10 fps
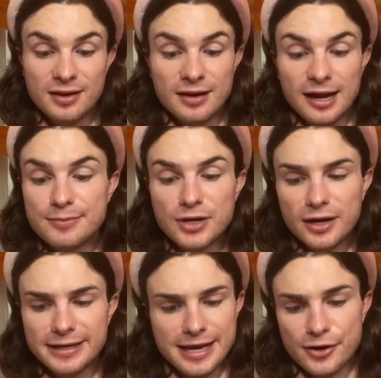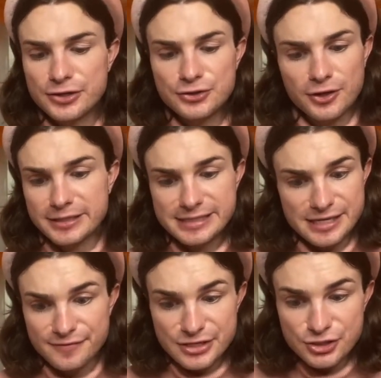I'm not a character on a
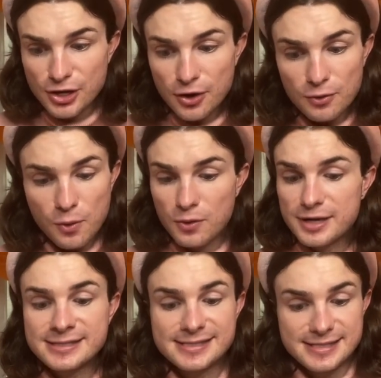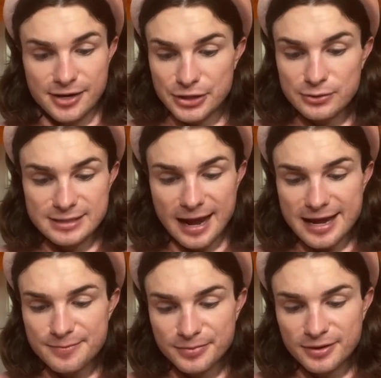TV show or a
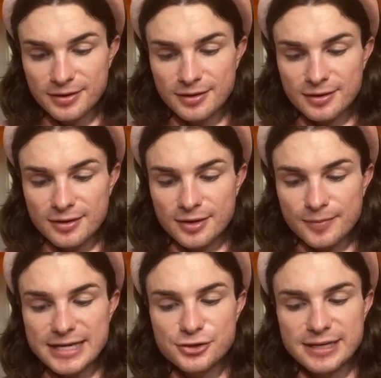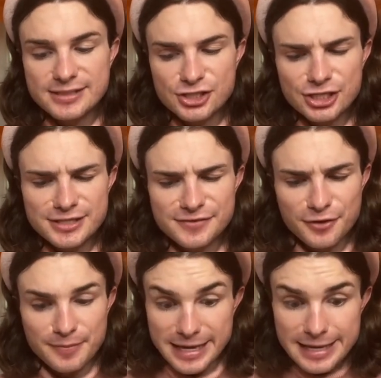stereotype. My transition is
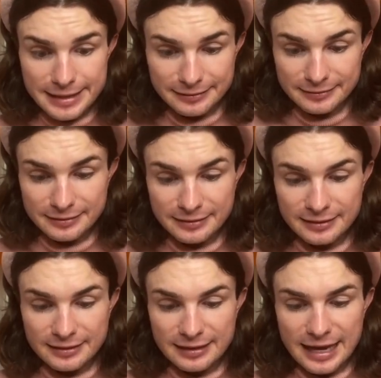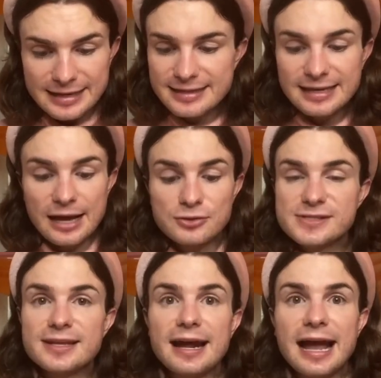for me. Anything else
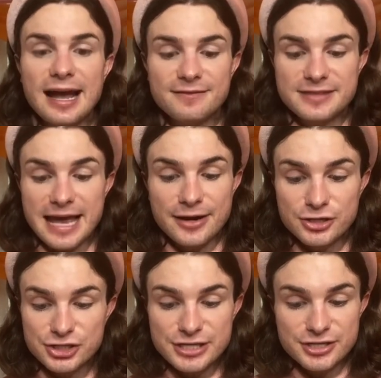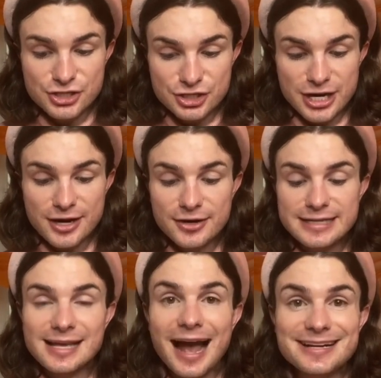that I have the energy to share
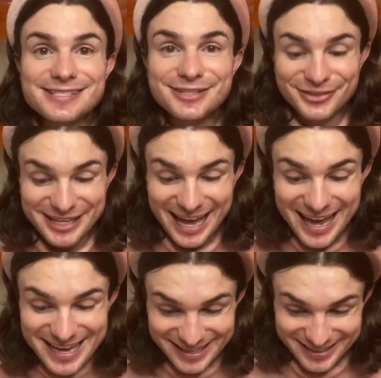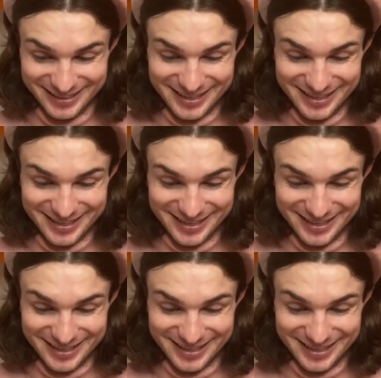is icing on the cake.